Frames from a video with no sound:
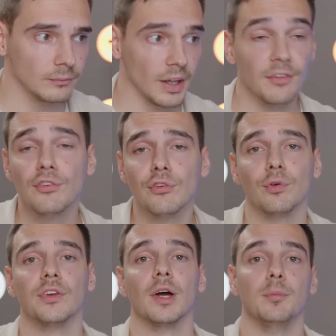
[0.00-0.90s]
And this is
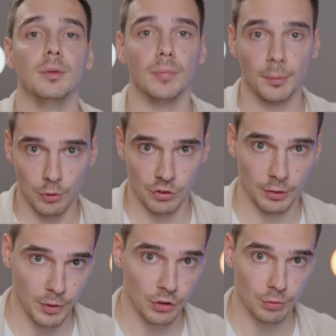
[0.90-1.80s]
what I mean by
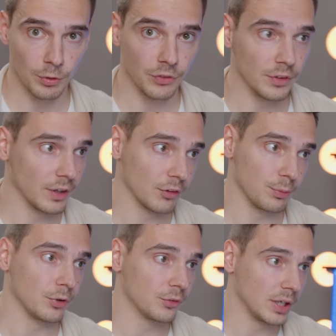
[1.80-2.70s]
project management in
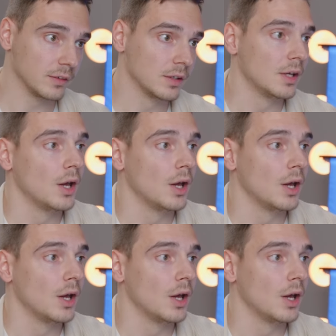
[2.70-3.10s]
denxpert, right?